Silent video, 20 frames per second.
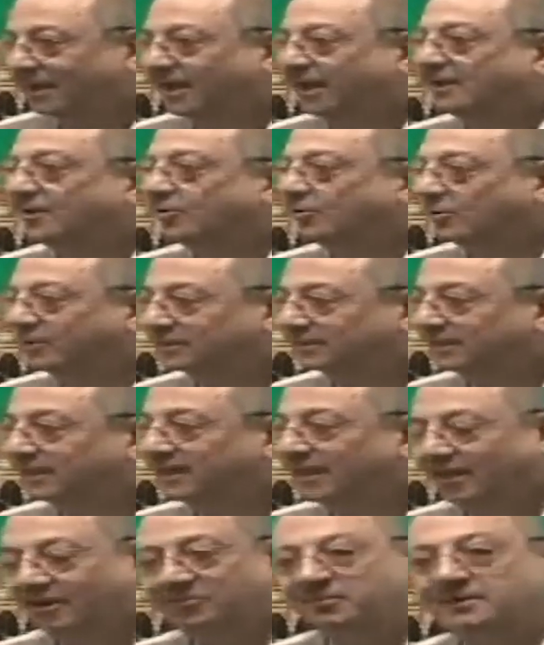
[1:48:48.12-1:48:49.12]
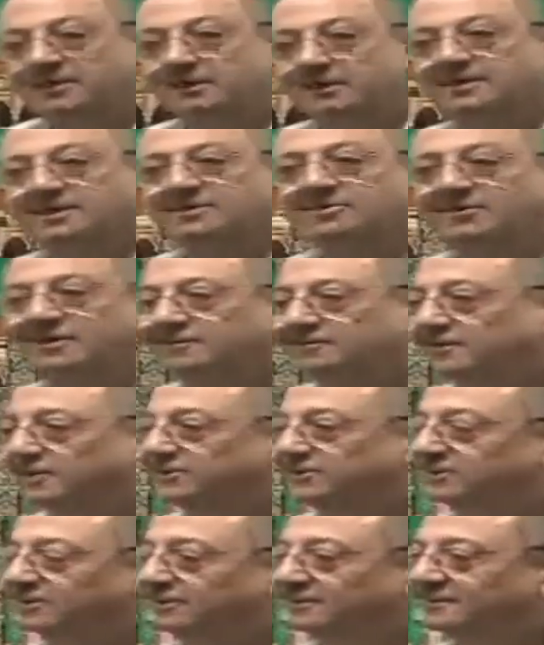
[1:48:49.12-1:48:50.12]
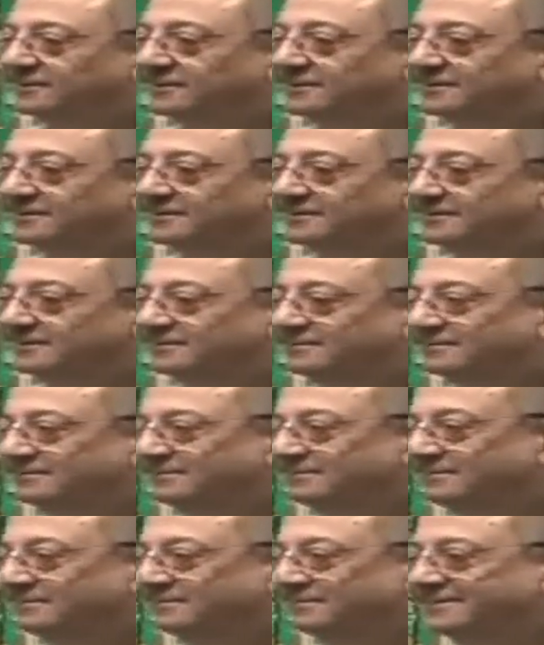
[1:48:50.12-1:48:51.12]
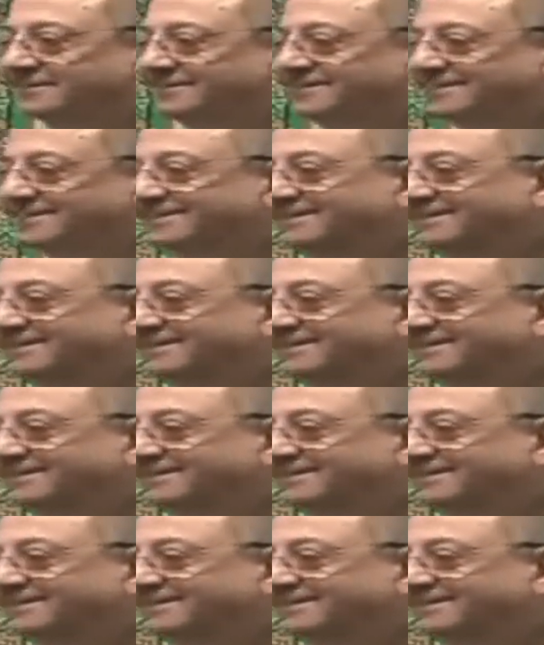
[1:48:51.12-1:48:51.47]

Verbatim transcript: al-lughat al-arbiyata. Translation? How easy